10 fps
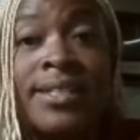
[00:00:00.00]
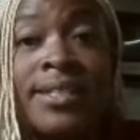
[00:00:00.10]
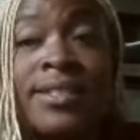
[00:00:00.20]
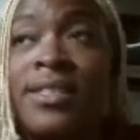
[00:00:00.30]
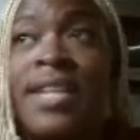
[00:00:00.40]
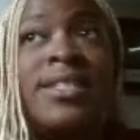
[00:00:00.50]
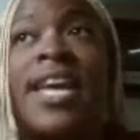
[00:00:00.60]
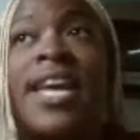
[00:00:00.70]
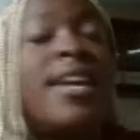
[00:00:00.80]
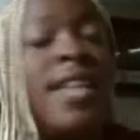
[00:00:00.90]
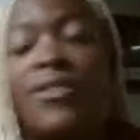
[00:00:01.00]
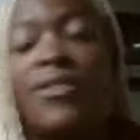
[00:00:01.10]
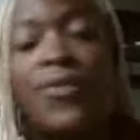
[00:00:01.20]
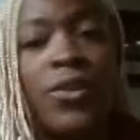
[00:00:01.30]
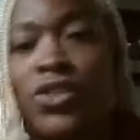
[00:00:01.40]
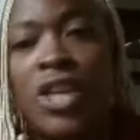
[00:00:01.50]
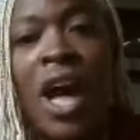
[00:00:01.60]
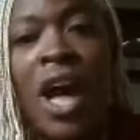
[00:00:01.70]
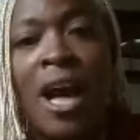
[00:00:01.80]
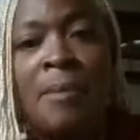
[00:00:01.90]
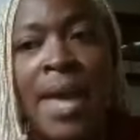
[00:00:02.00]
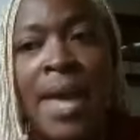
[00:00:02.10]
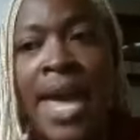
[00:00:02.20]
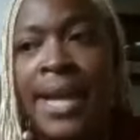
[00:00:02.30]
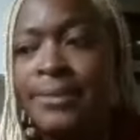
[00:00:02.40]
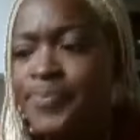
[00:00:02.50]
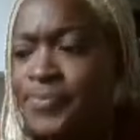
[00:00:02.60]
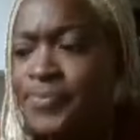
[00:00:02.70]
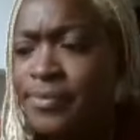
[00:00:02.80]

to then taking this first job and